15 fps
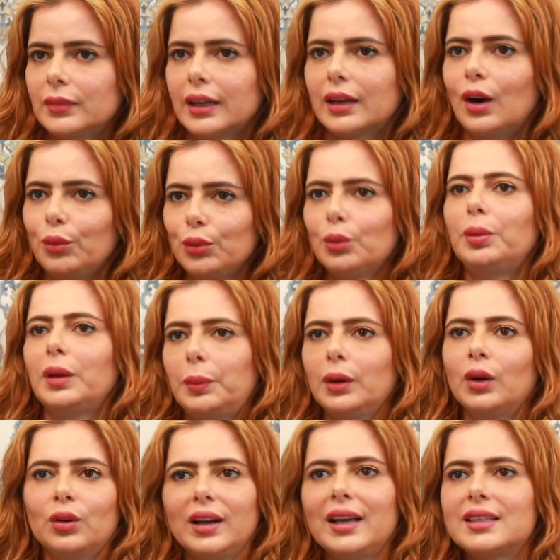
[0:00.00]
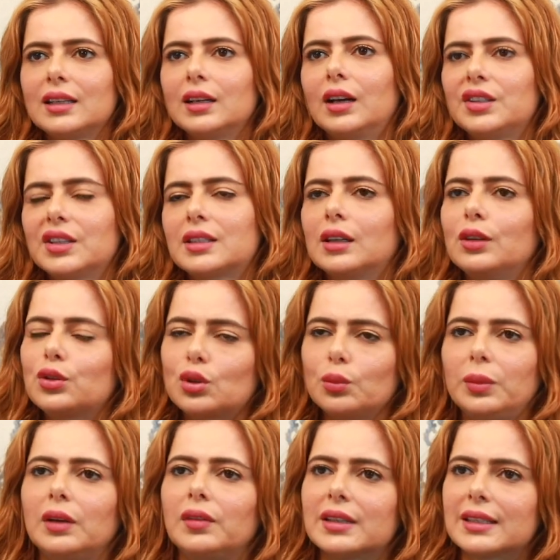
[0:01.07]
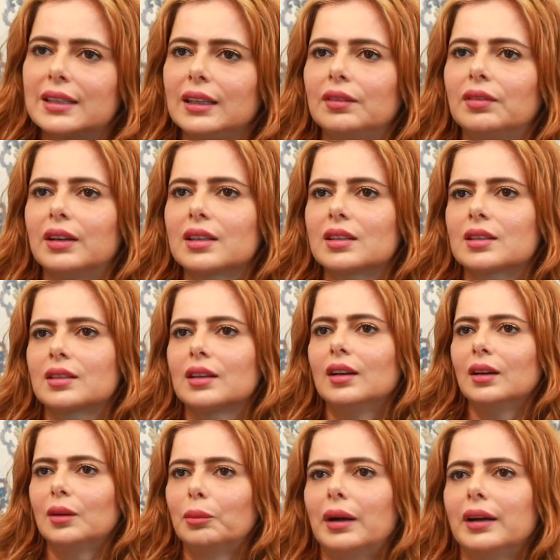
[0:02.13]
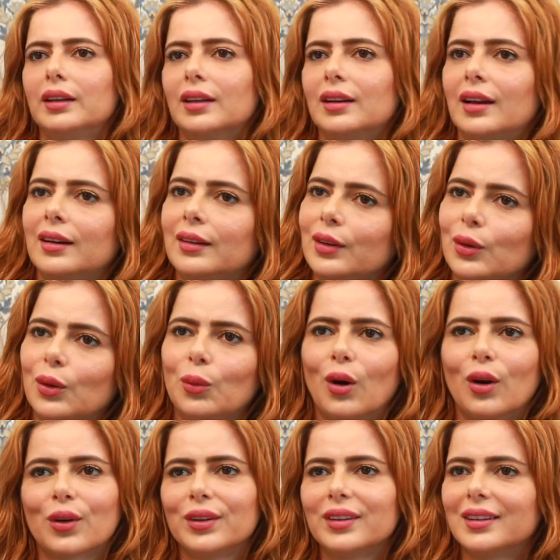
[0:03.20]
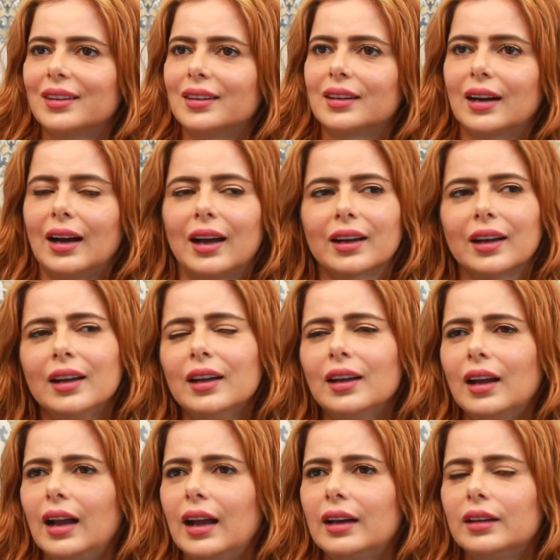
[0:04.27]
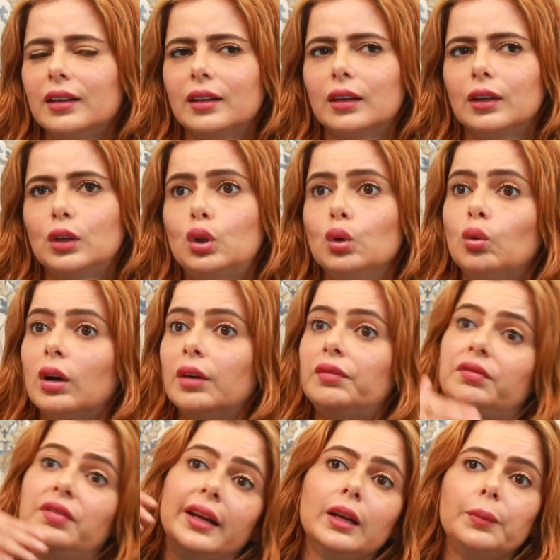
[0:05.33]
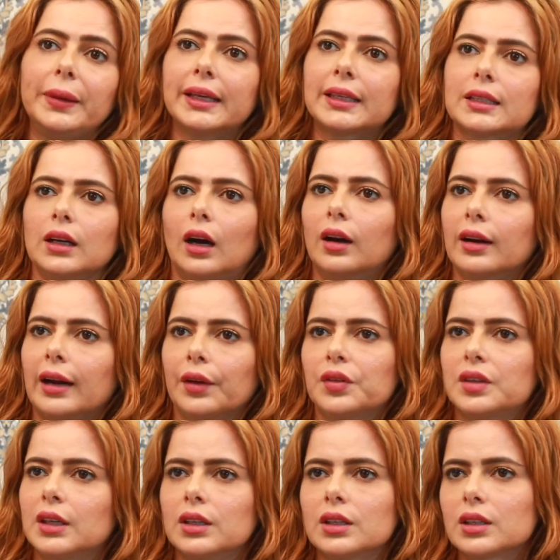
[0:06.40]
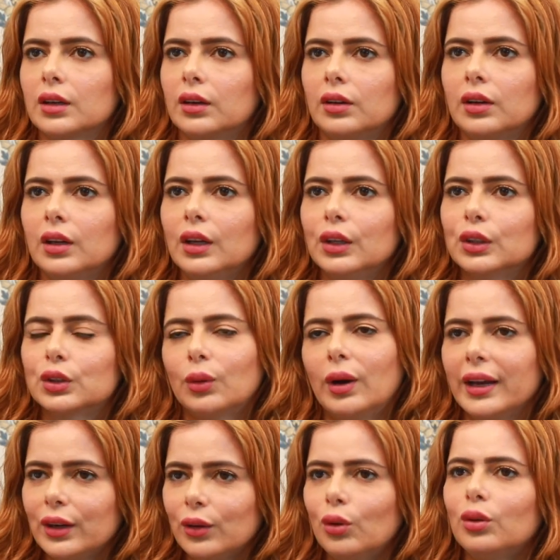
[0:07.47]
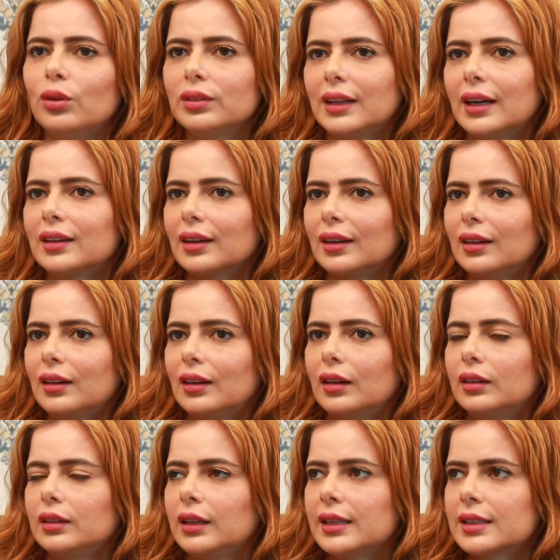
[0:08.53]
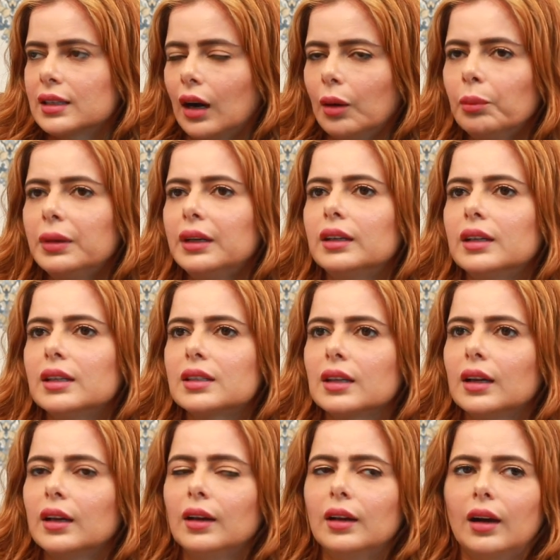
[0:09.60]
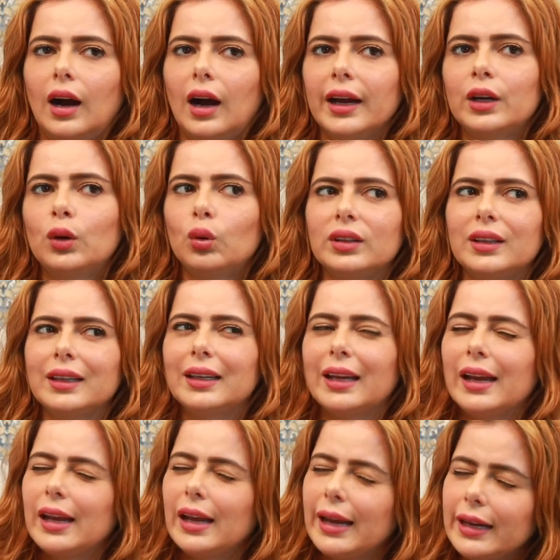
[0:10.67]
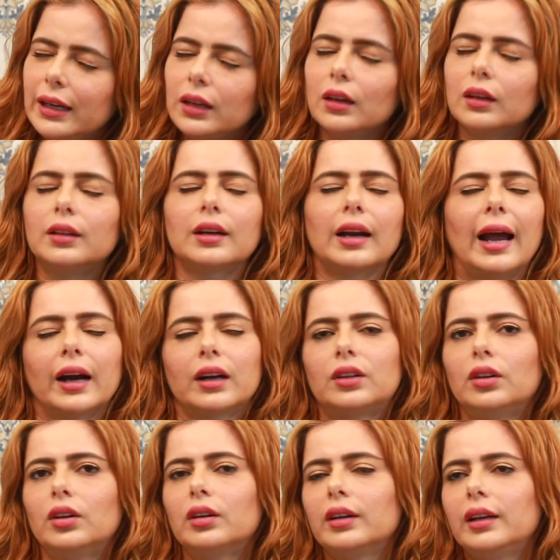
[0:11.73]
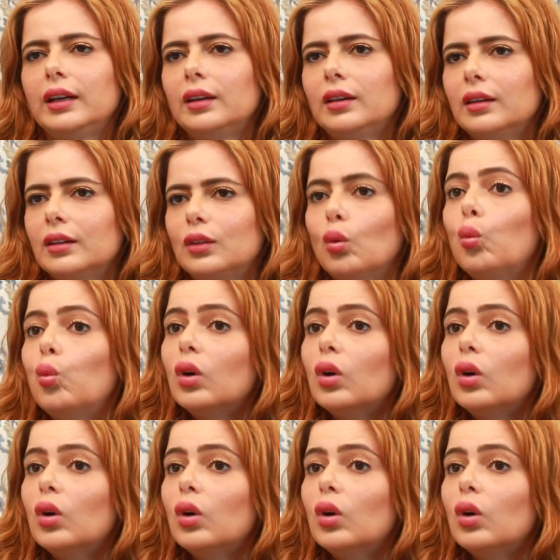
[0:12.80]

like how you people only I seen Ajit sir used to be with sleeveless bunion and, you know, walk on the track. And uh, to a very big star, I've seen sir. So I know that his humbleness. I don't think any other actor in the